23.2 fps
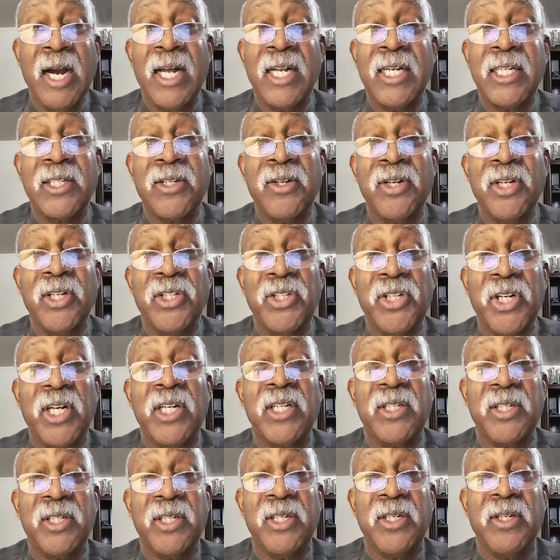God is going to
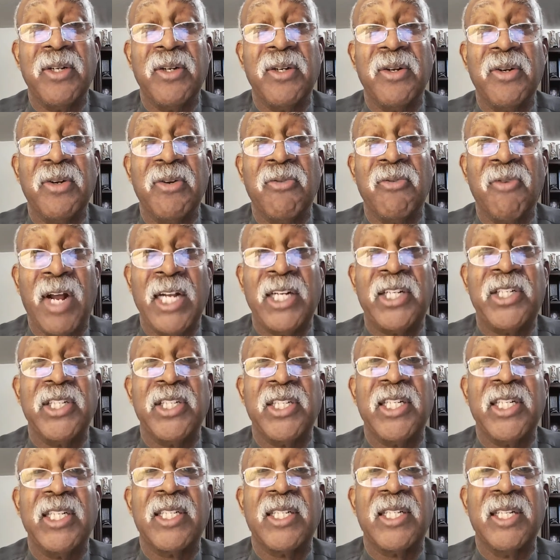judge
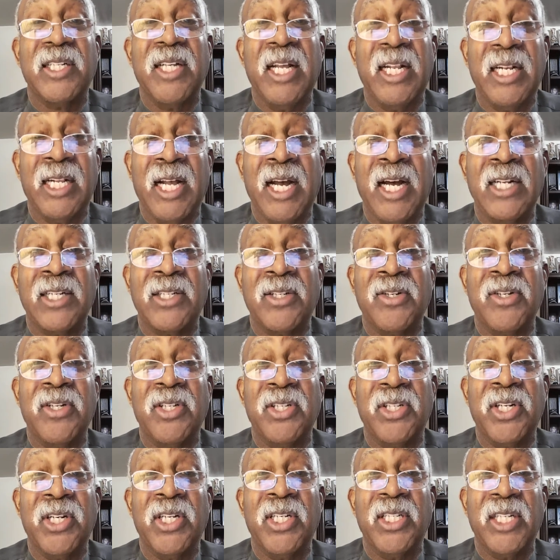righteousness and God's
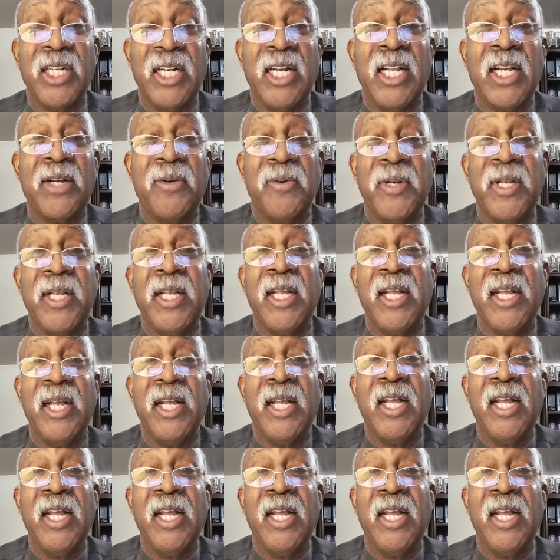going to judge iniquity.